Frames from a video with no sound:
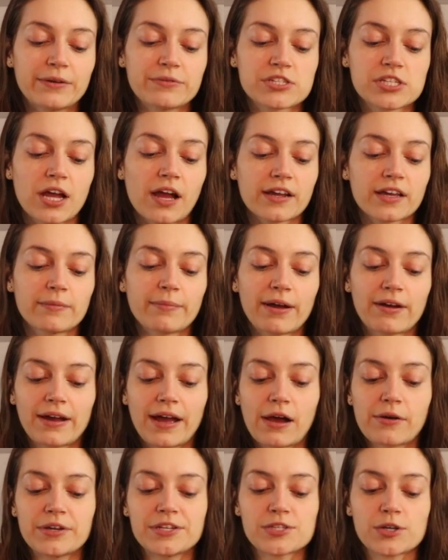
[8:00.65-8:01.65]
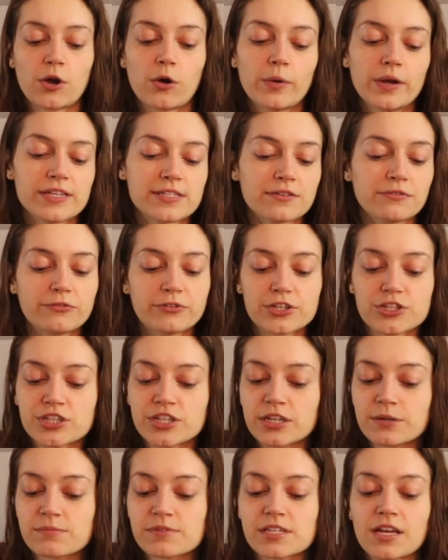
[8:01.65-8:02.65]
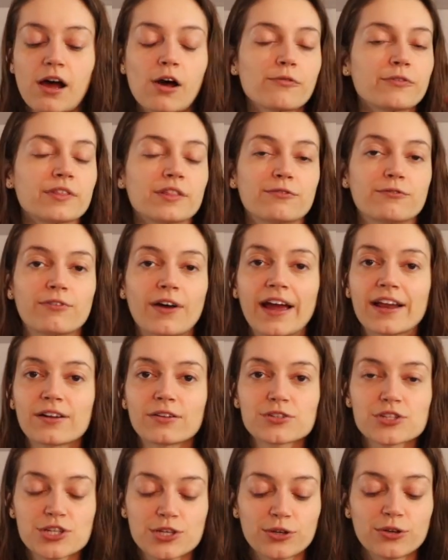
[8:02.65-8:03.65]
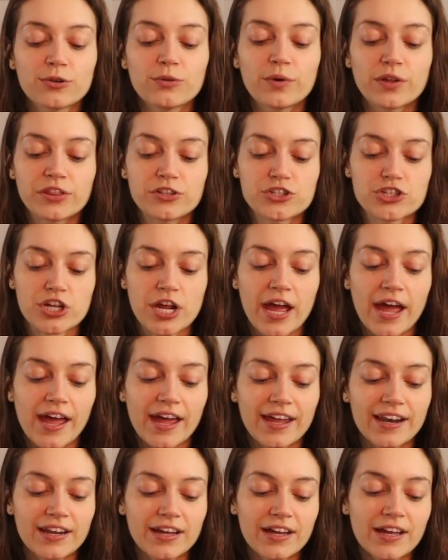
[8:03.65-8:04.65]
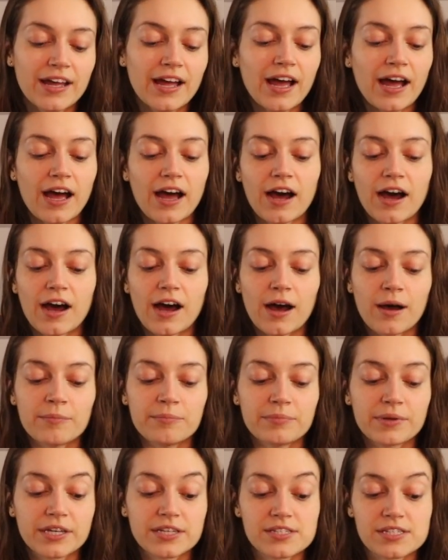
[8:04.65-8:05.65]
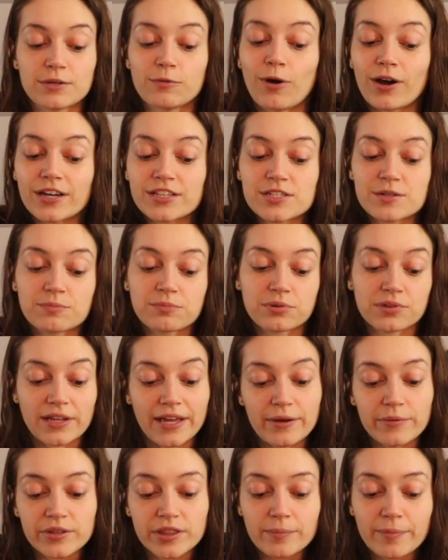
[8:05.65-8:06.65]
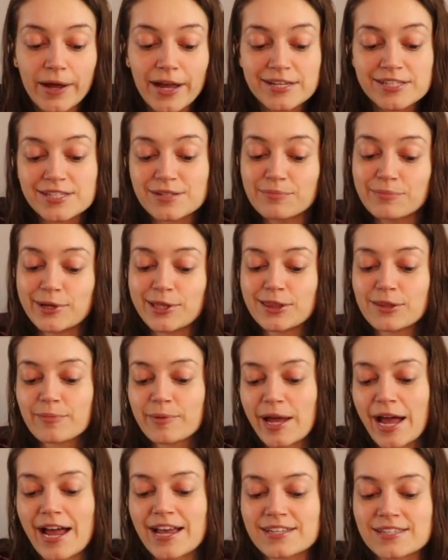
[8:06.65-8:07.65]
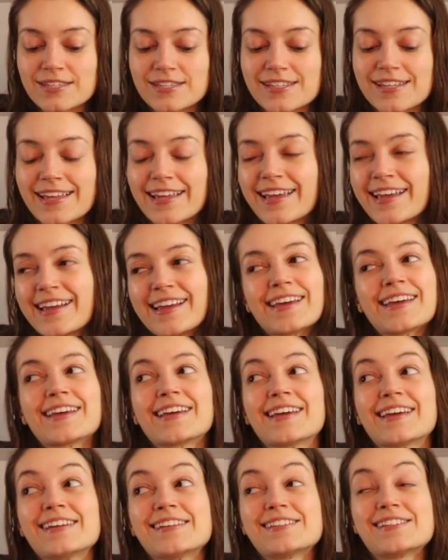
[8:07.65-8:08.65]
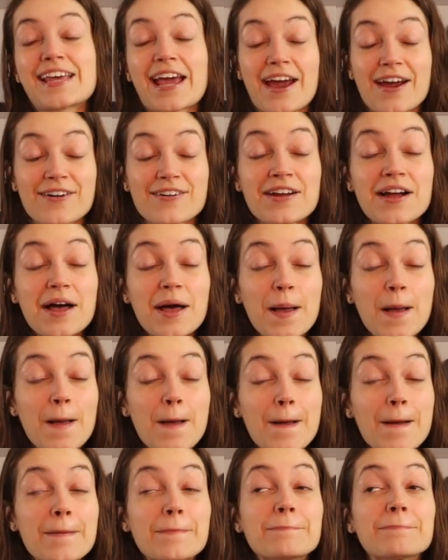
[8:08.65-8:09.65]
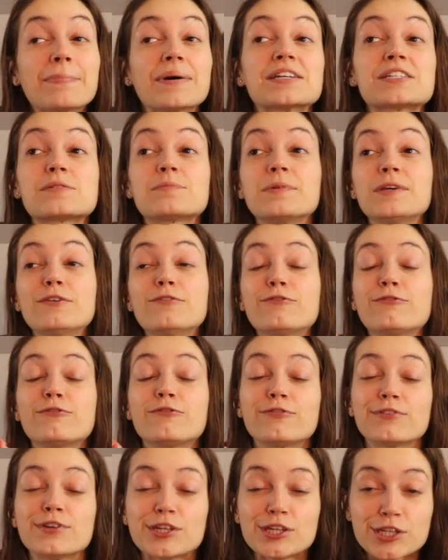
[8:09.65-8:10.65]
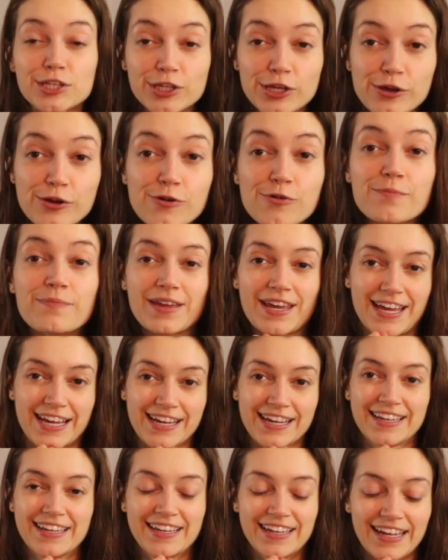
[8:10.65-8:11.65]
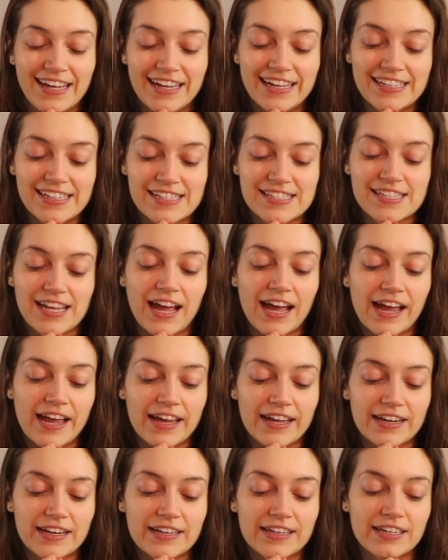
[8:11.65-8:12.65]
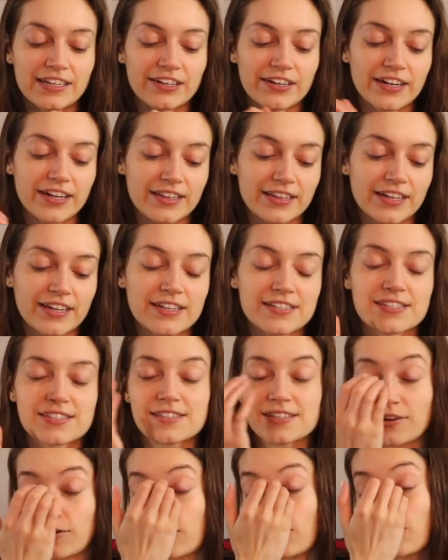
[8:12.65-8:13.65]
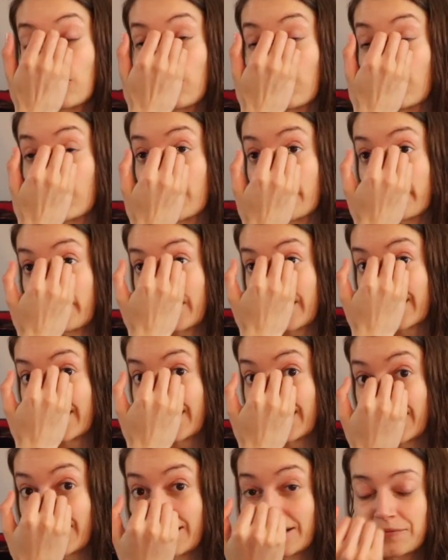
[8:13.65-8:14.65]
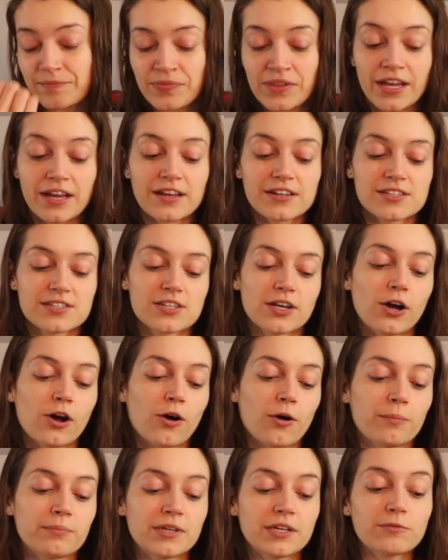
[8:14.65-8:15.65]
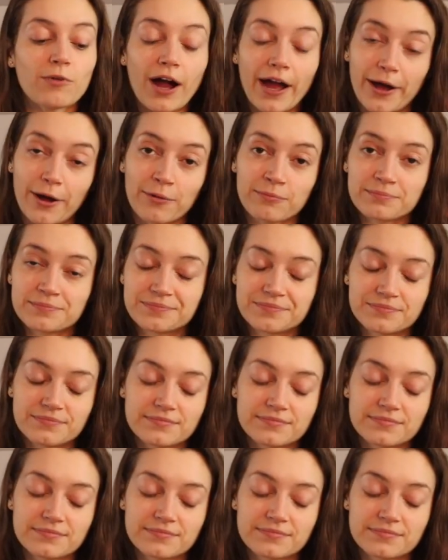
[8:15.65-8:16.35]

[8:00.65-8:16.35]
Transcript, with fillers: he was talking about how he's always envisioned himself in the final two with Jed um, because he wanted to play with the best and beat the best. Tara must be fuming inside hearing this. Oh my God. So meanwhile,